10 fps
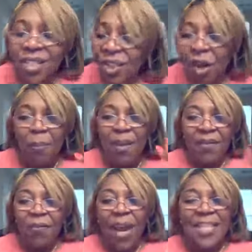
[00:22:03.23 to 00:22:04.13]
so don't be
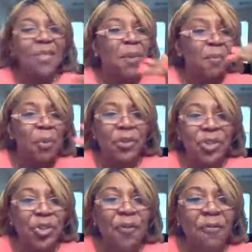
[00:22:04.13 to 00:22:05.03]
afraid to be
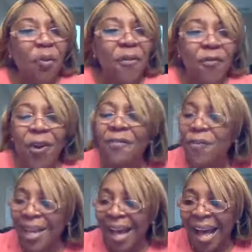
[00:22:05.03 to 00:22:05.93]
pushed to the forefront
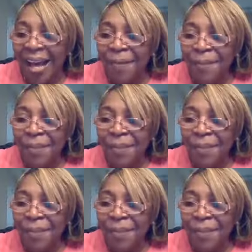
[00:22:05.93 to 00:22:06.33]
for god